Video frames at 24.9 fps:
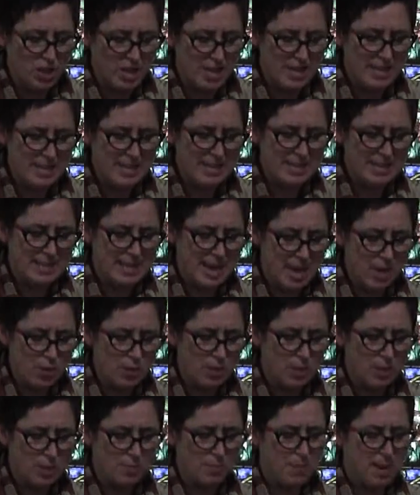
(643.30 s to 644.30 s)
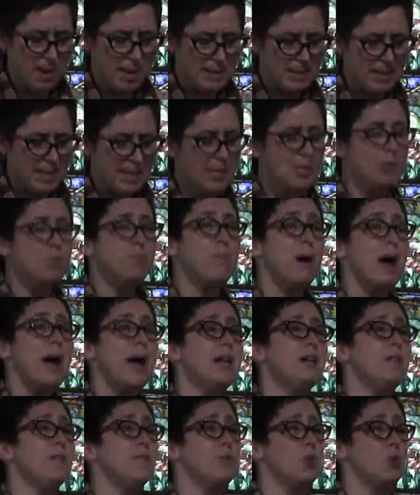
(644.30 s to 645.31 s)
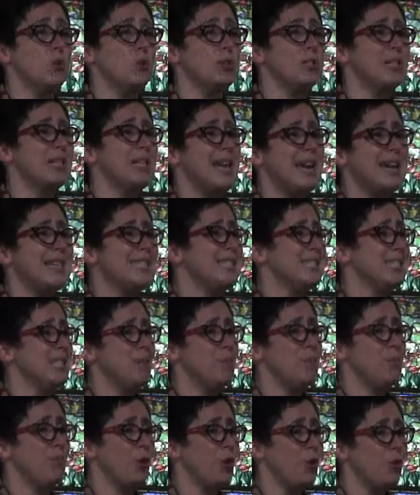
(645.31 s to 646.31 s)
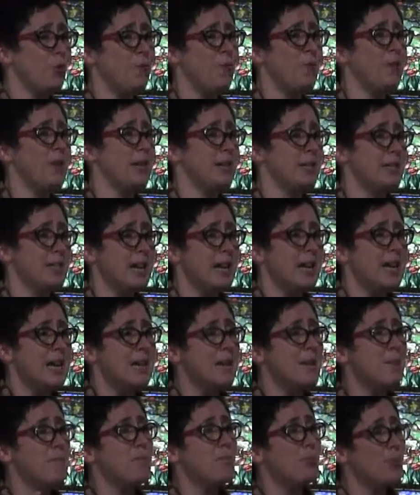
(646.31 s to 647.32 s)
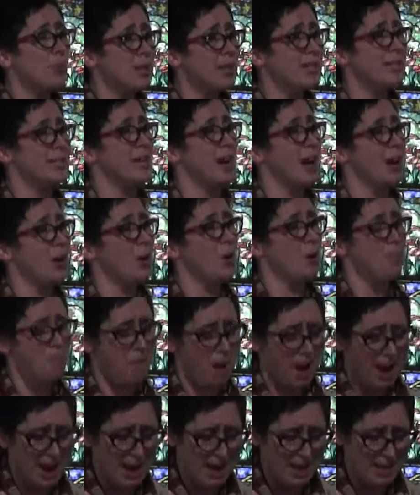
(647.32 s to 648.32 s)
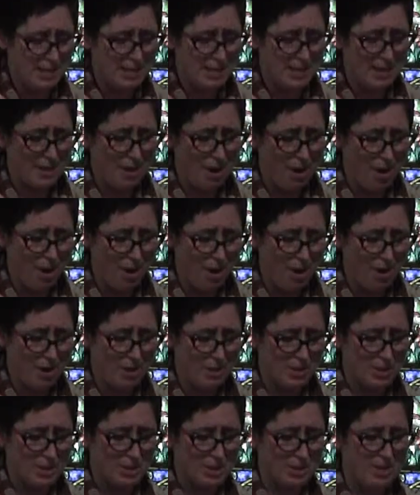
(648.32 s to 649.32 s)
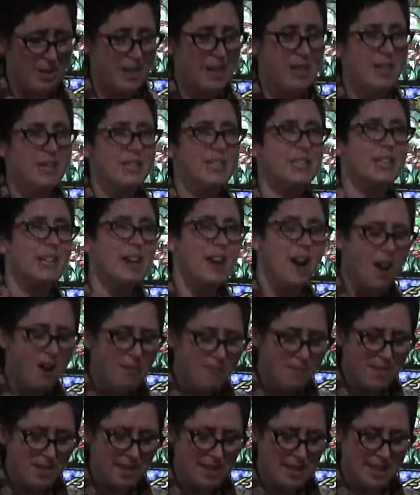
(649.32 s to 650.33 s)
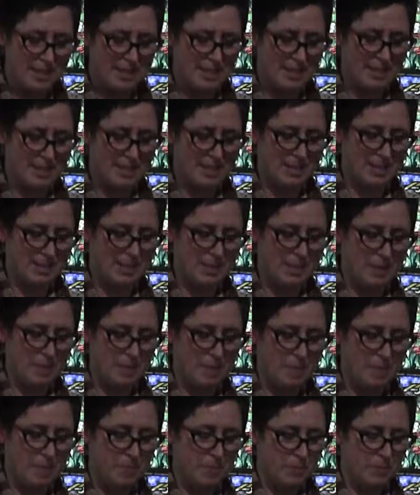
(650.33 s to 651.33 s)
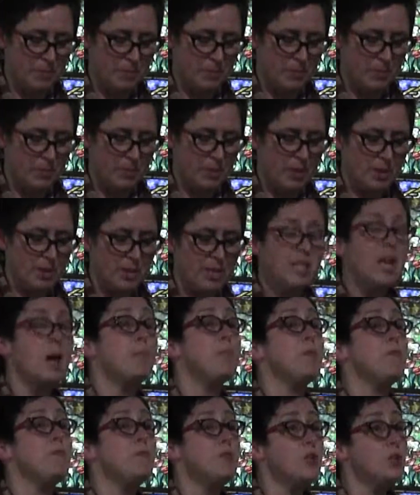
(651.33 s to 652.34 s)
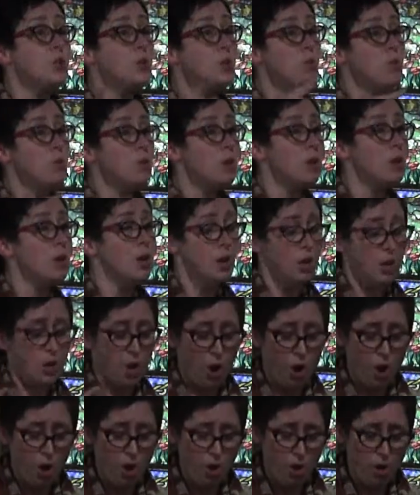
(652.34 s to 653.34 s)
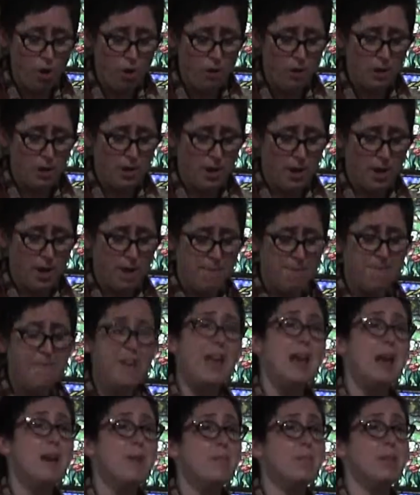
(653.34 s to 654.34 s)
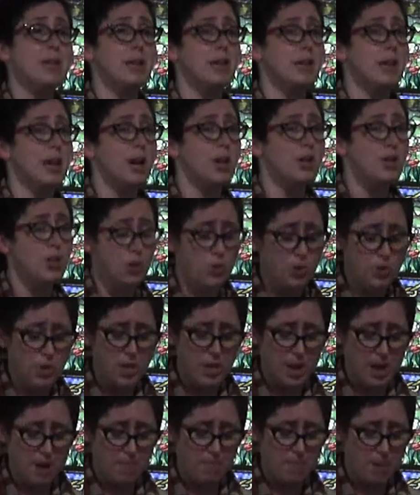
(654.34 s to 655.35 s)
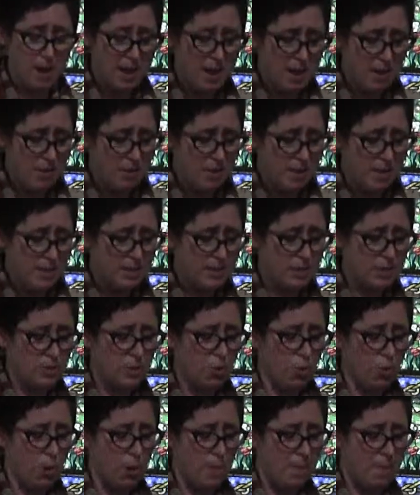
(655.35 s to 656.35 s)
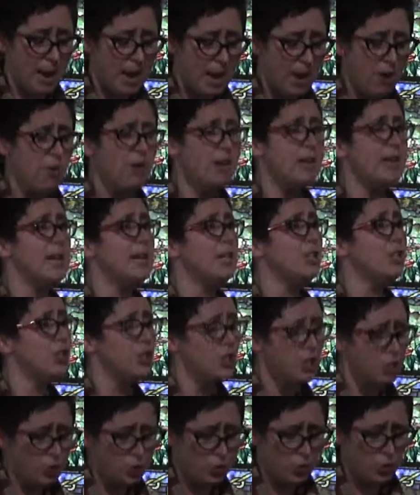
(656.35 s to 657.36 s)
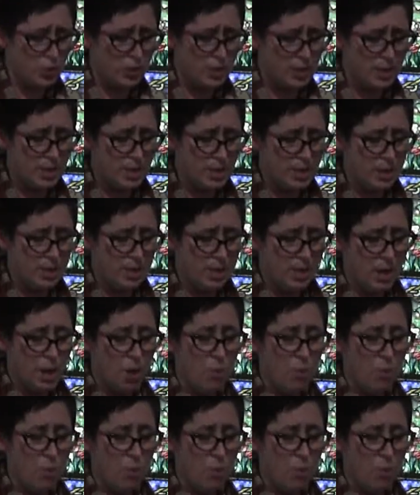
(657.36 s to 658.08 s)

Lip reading: in this sacred space, in spite of those less than perfect imprints on our minds and hearts, to covenant. Some of you call a family a unit of parents or a parent and children,